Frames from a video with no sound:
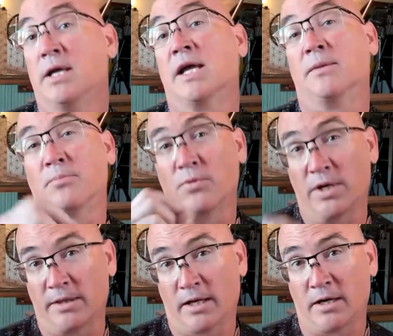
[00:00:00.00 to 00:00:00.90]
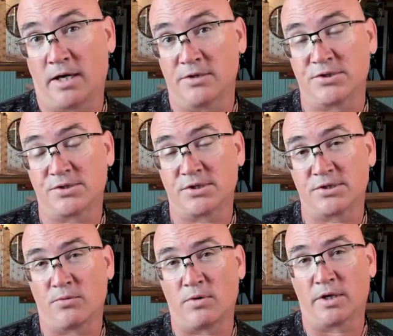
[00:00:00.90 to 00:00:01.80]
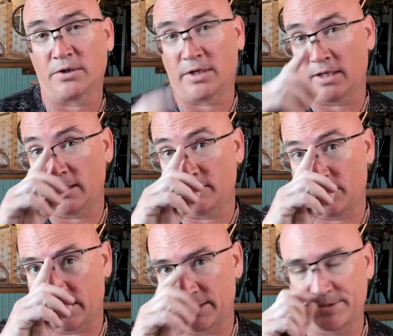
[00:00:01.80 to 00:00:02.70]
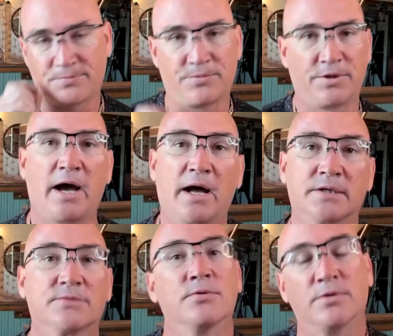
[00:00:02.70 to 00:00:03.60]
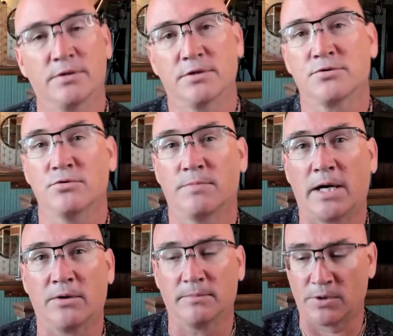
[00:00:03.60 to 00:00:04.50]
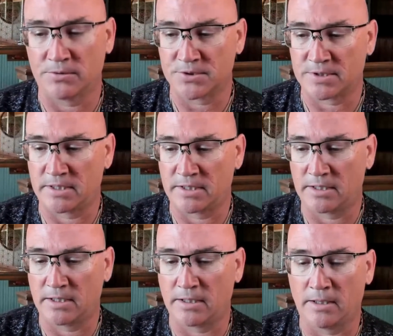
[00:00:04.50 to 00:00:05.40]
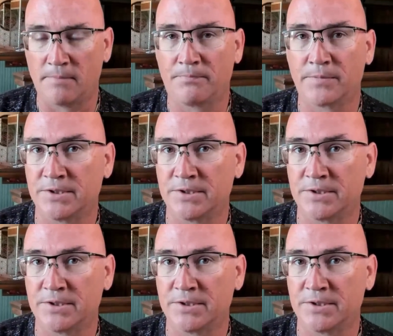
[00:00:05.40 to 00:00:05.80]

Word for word: and bring that consciousness of water in because that's really the true power and potency um,